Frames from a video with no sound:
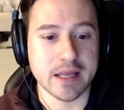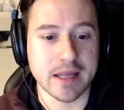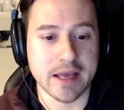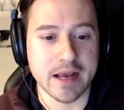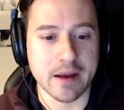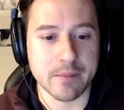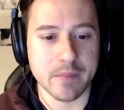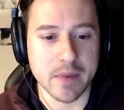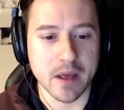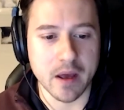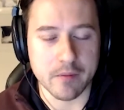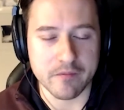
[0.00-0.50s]
Like
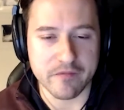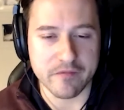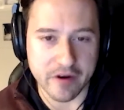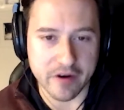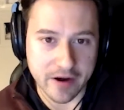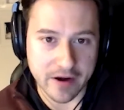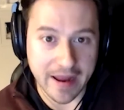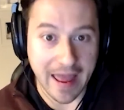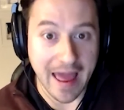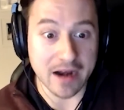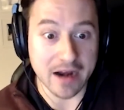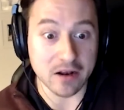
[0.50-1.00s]
I'm
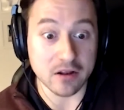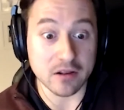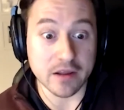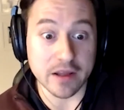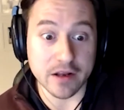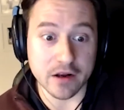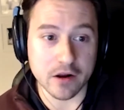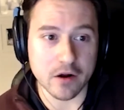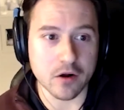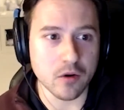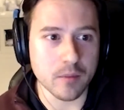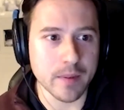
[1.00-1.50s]
very
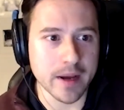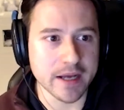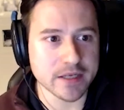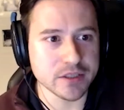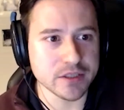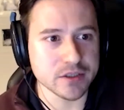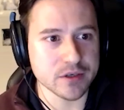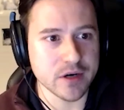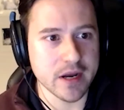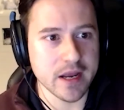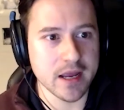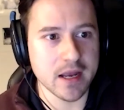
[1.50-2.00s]
analytical by
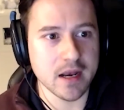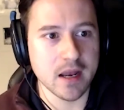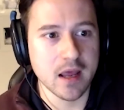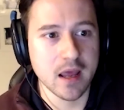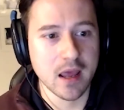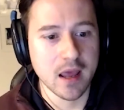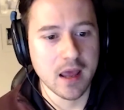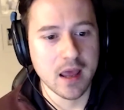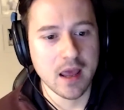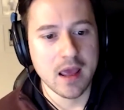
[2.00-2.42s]
trade,